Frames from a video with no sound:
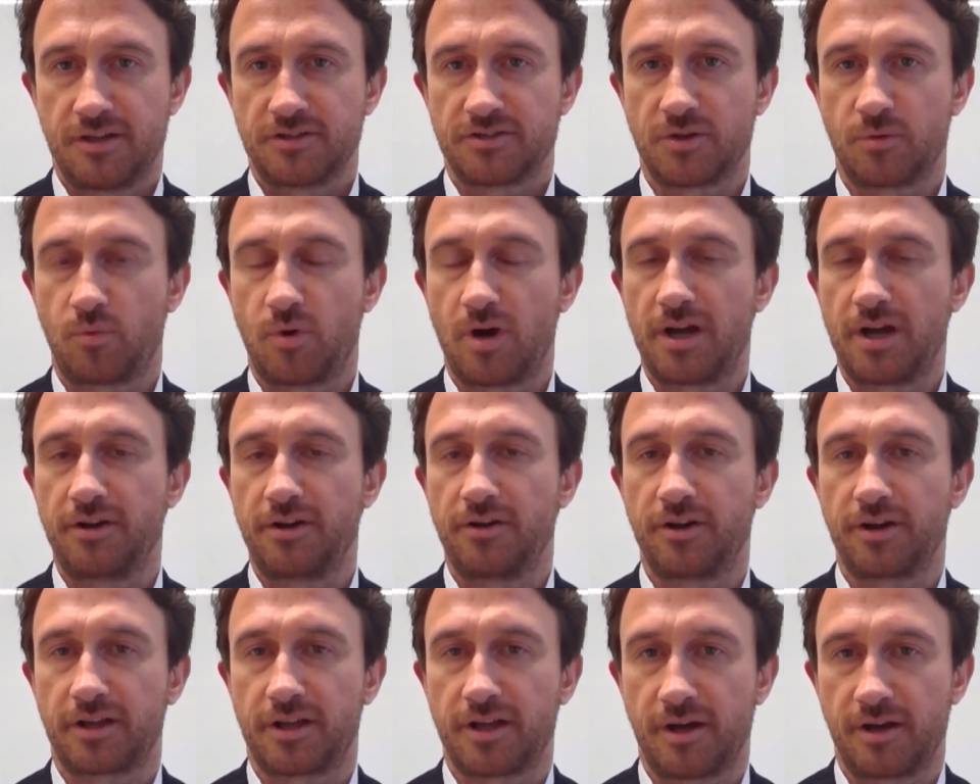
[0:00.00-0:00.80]
So why
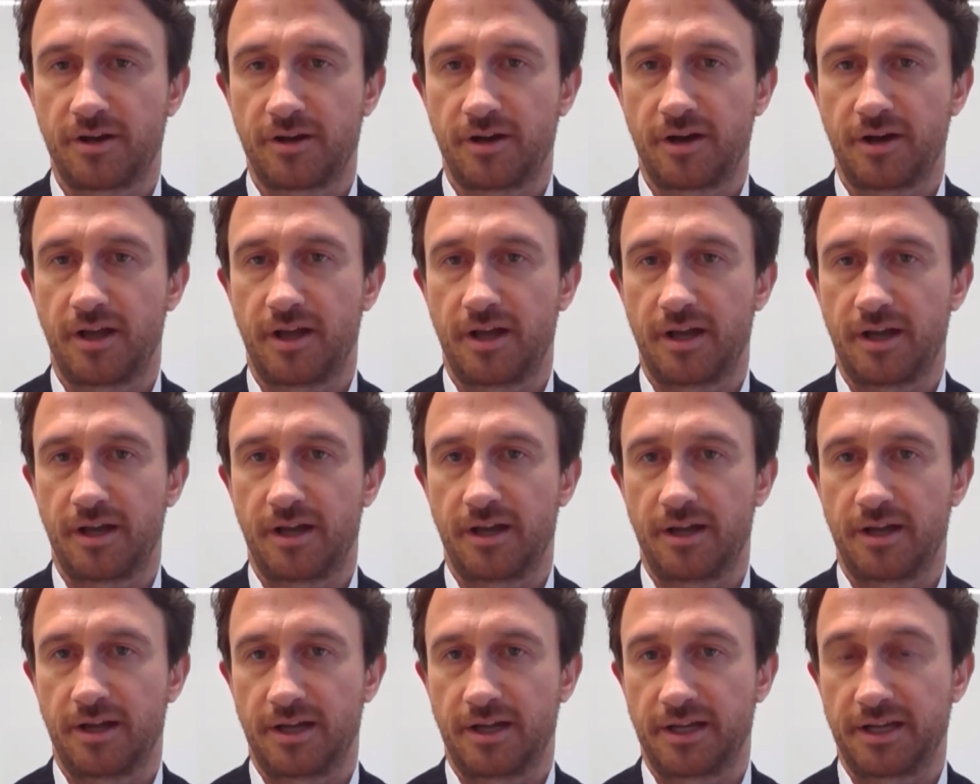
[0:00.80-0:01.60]
not
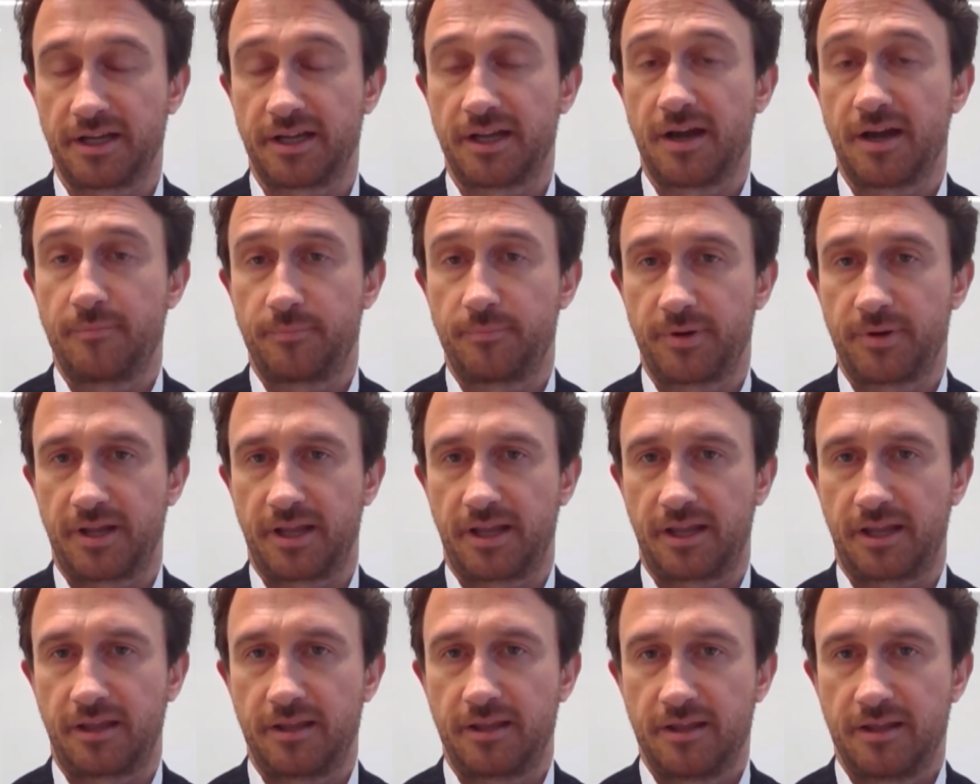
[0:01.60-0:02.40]
a
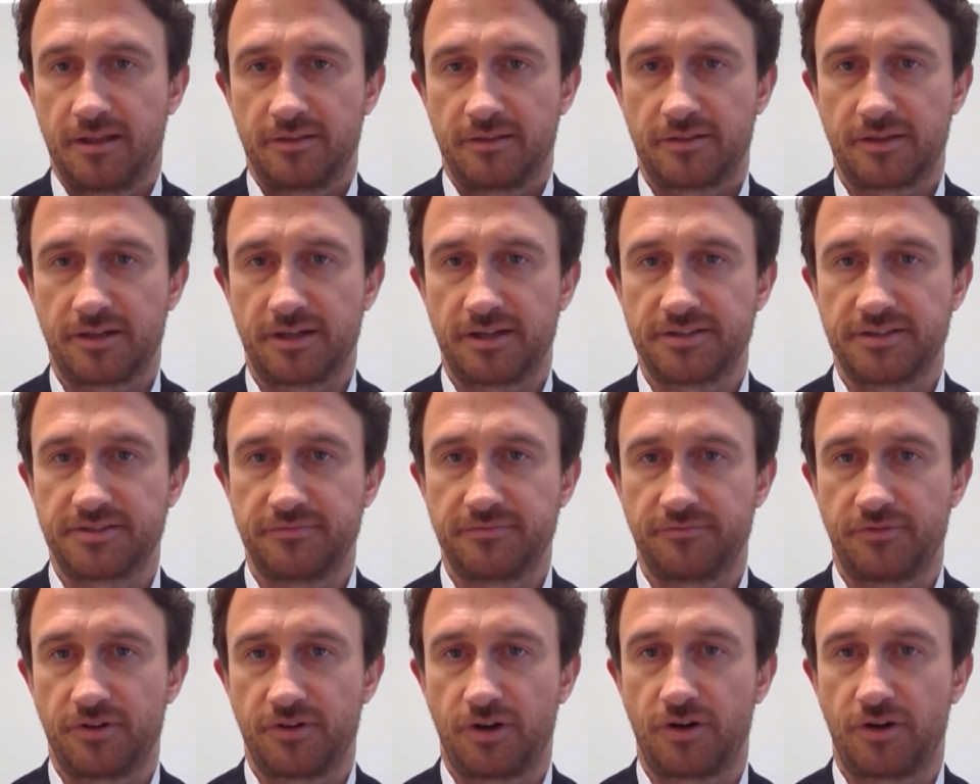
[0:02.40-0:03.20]
company that
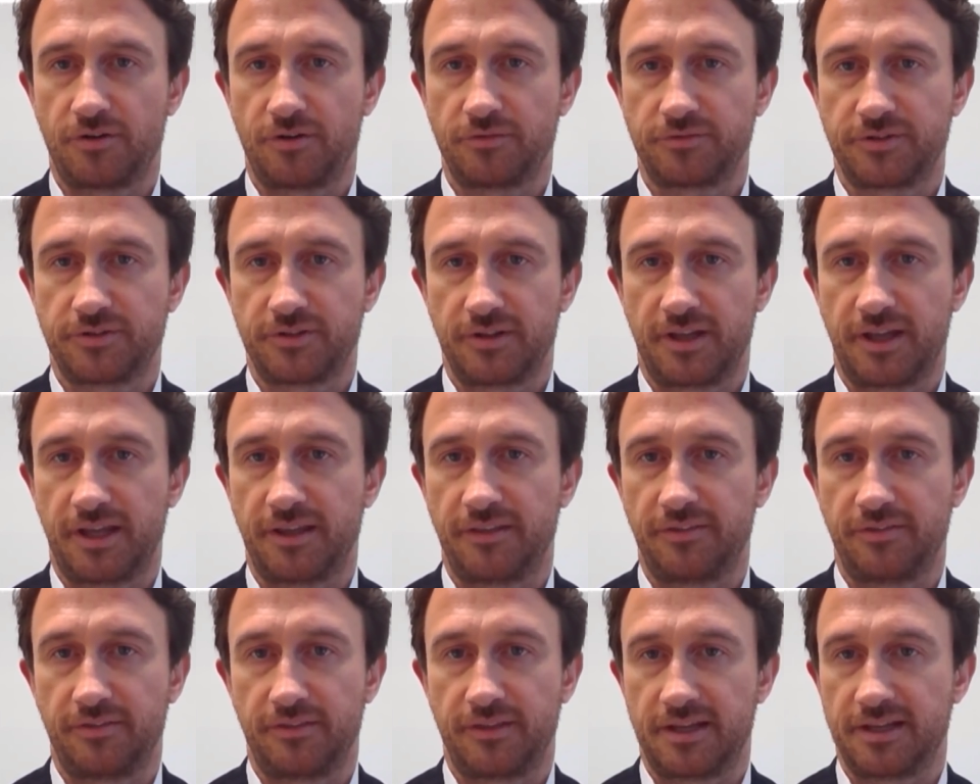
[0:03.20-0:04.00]
is involved
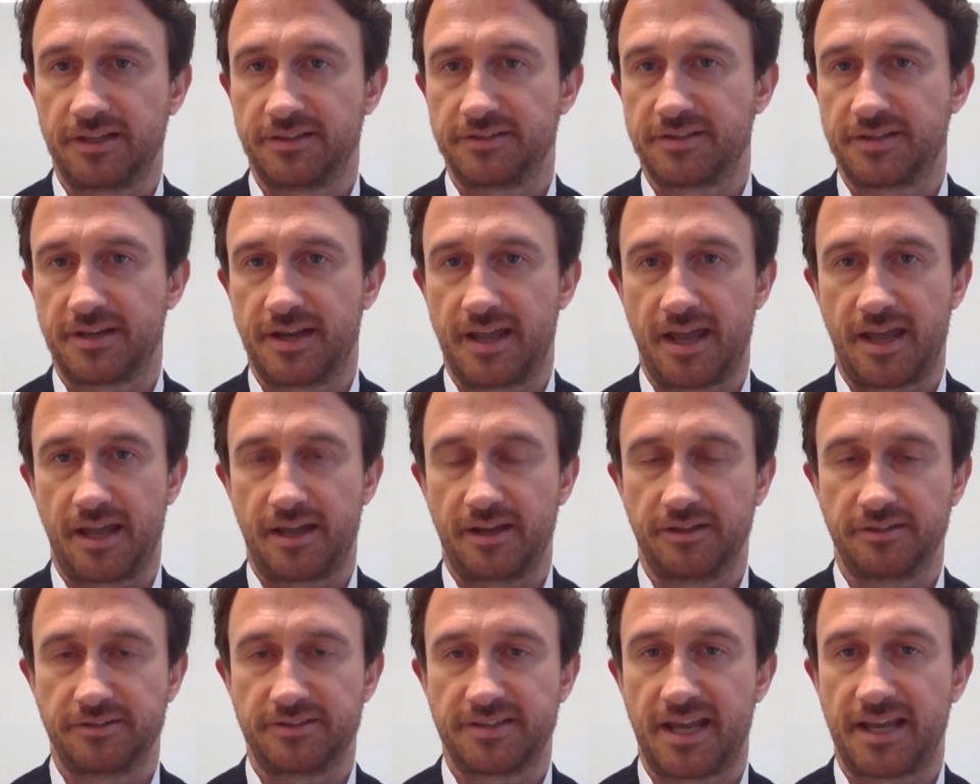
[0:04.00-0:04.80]
in the
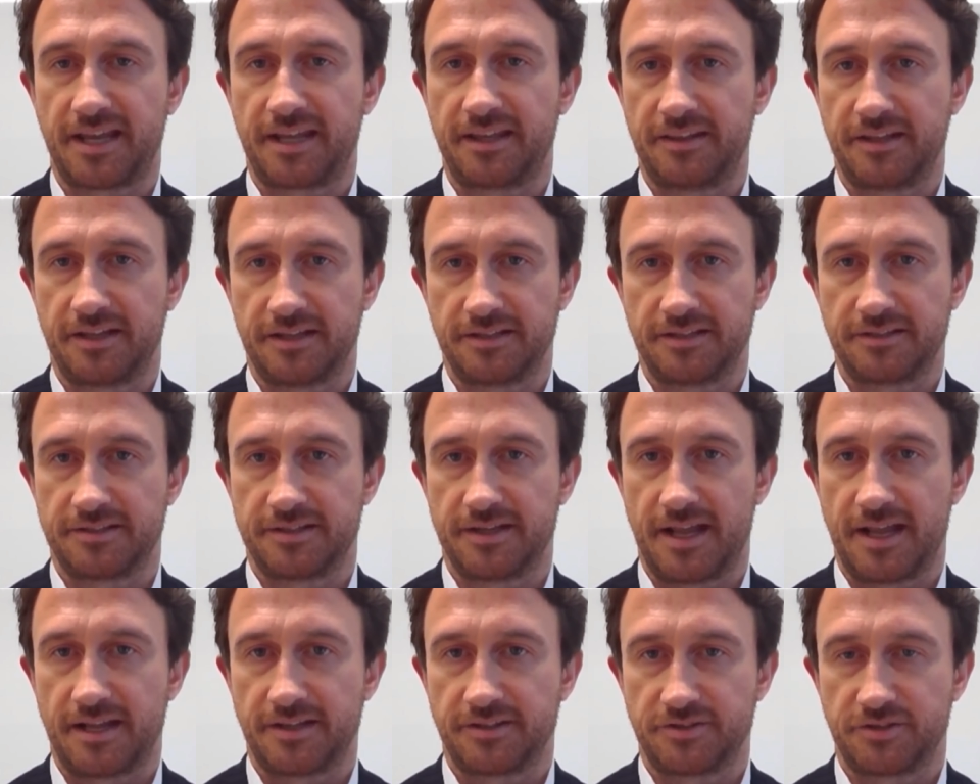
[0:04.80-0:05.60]
internet and taking the
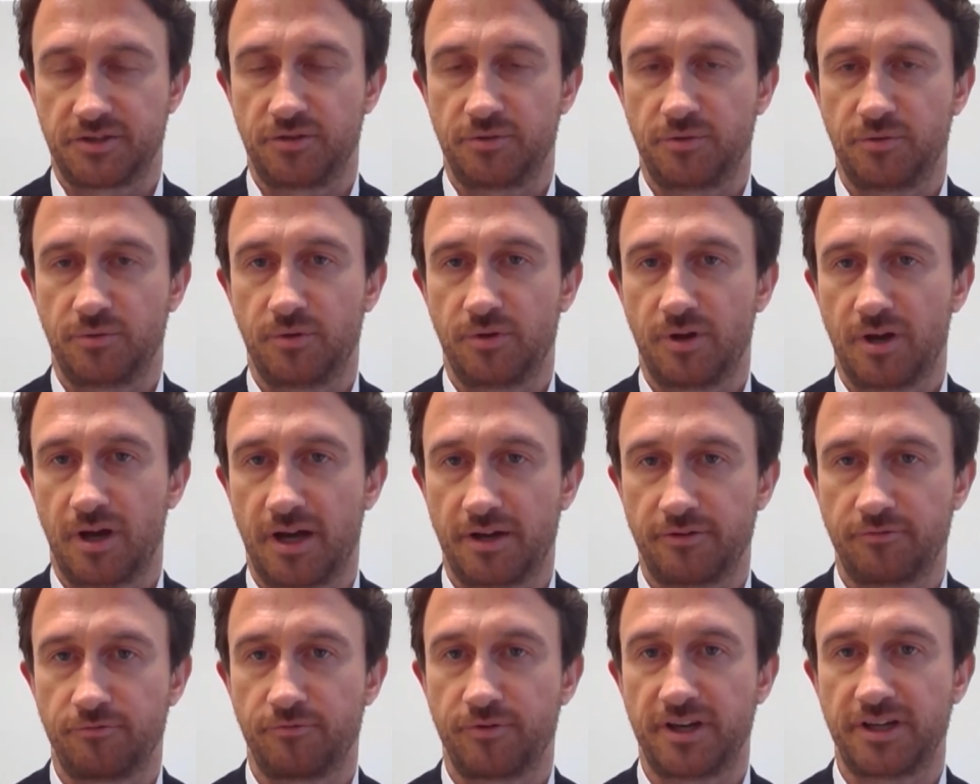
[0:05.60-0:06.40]
internet to
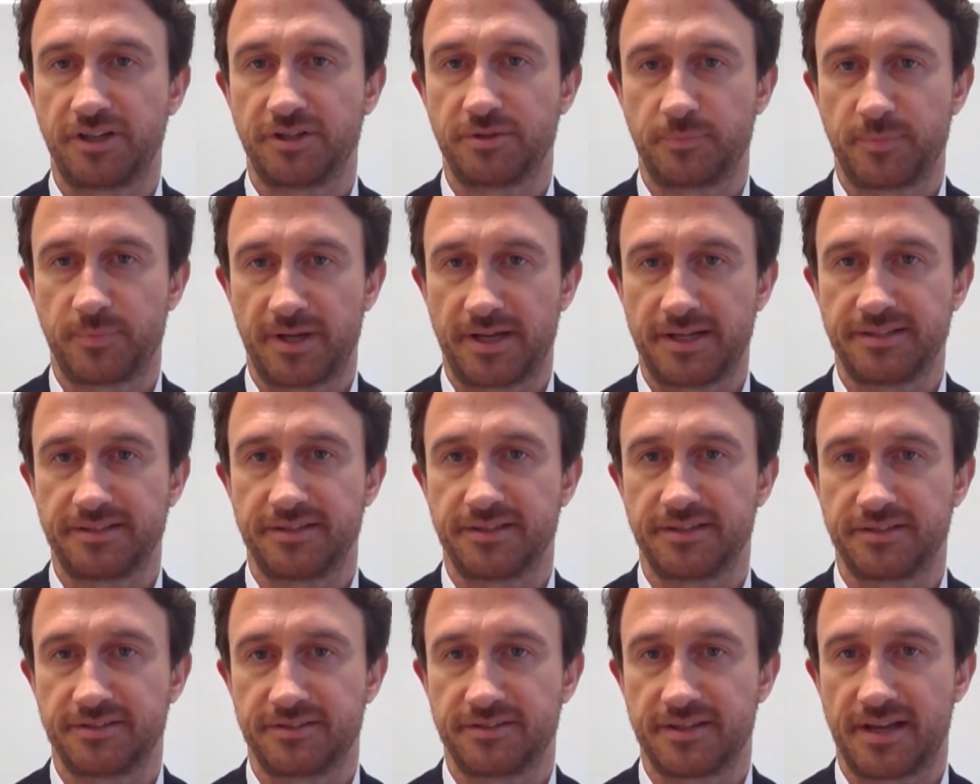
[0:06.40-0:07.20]
unreached
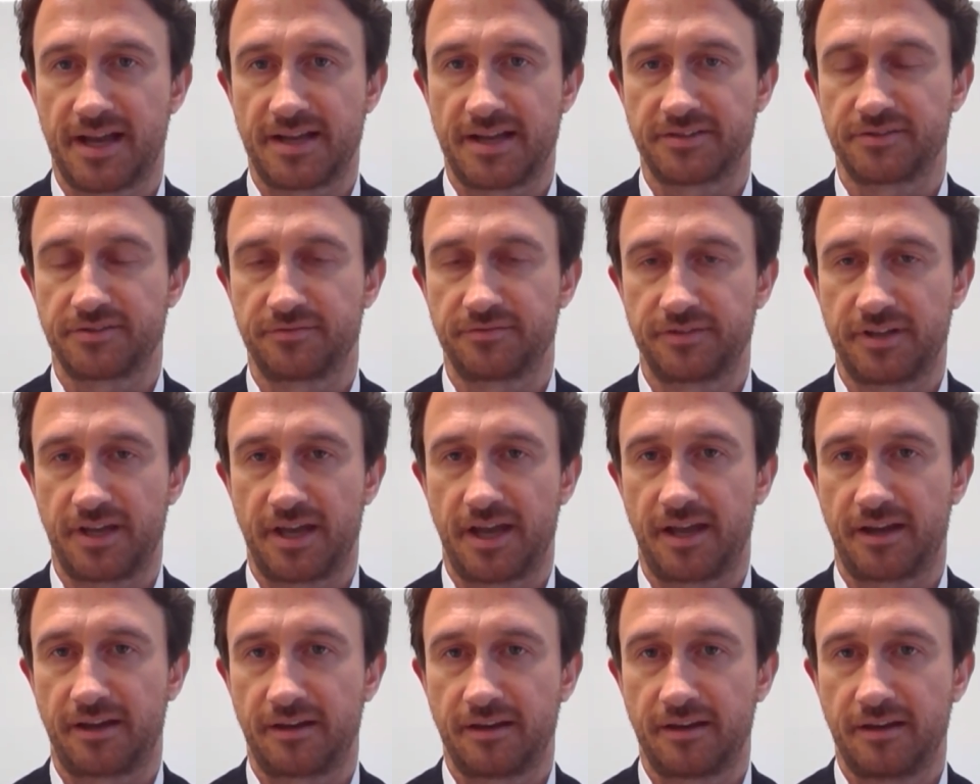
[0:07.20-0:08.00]
places as of
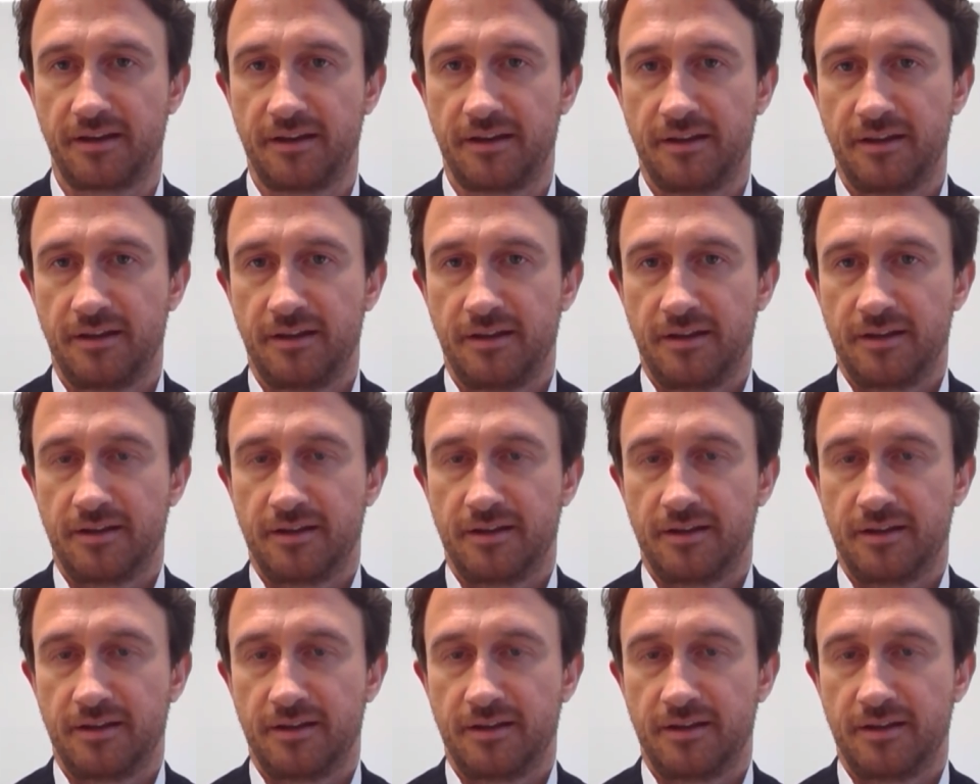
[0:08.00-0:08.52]
yet?